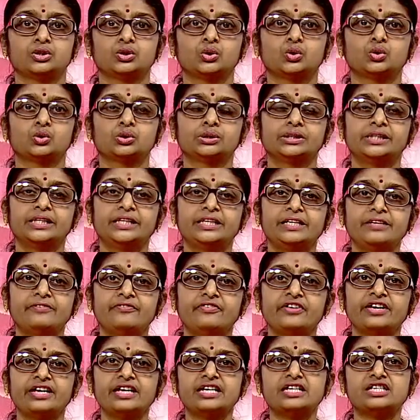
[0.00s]
So,
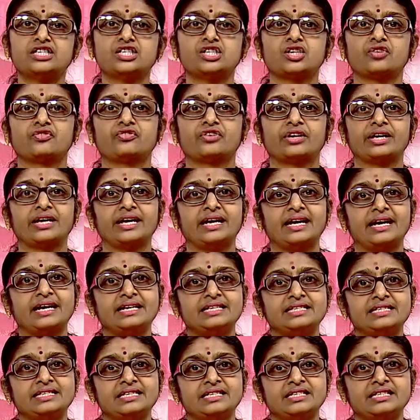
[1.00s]
significance of
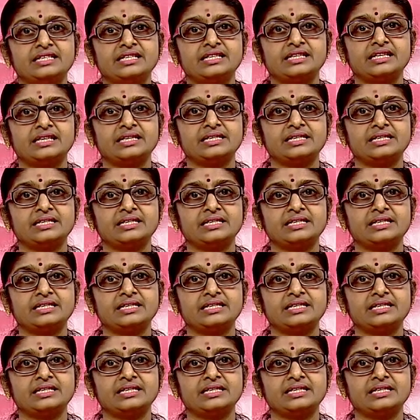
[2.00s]
realization